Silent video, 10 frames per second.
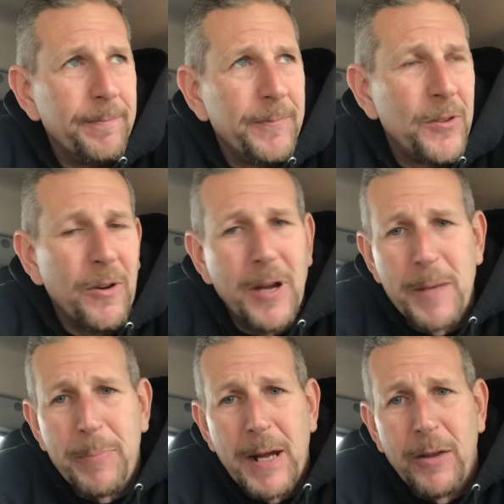So I
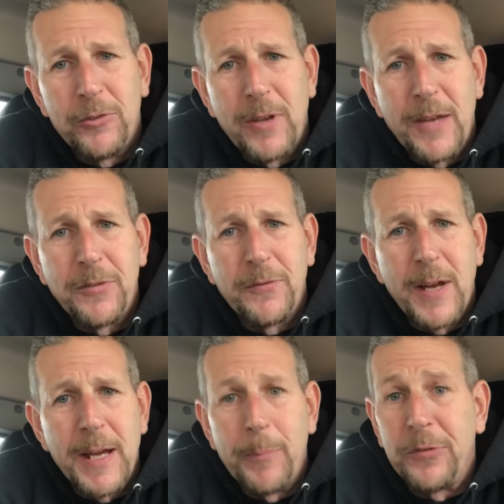apologize if
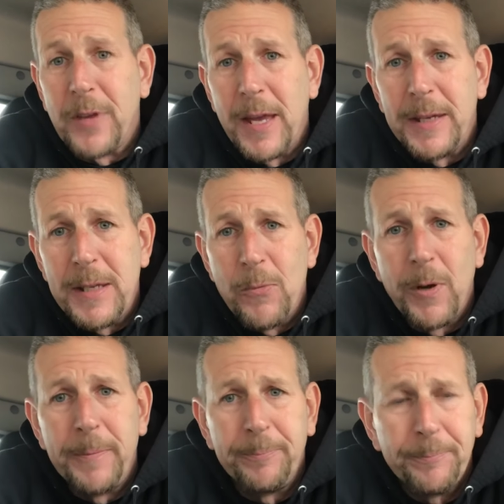I upset
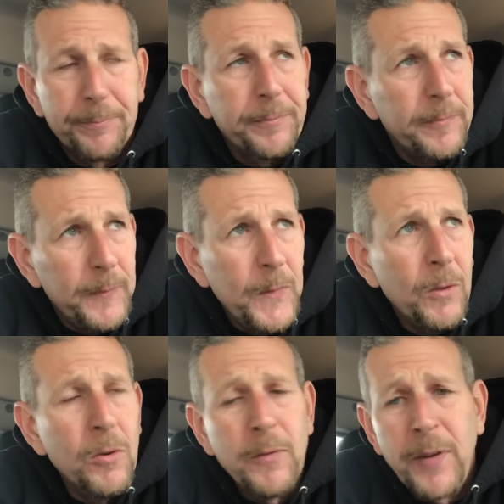anyone
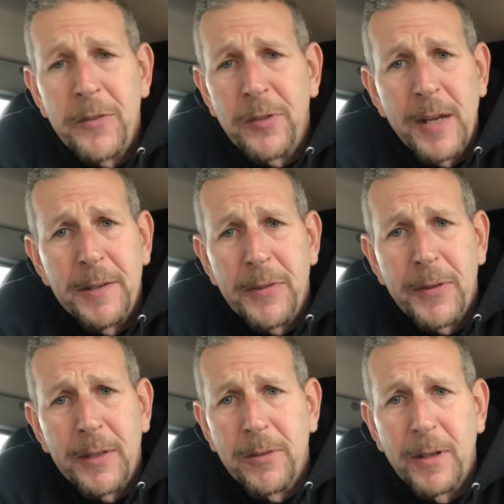or if I said
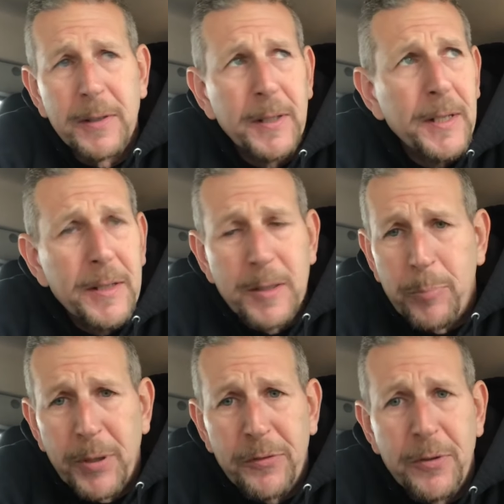anything to
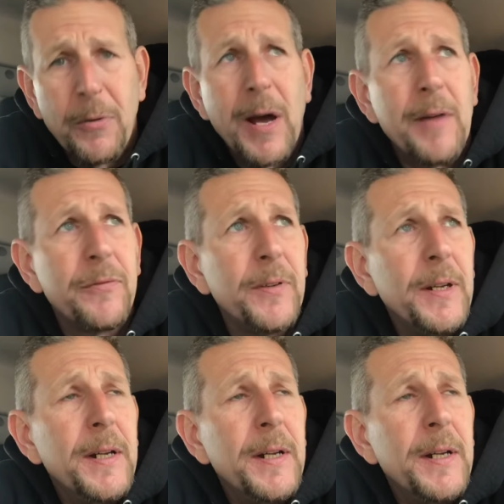piss you off.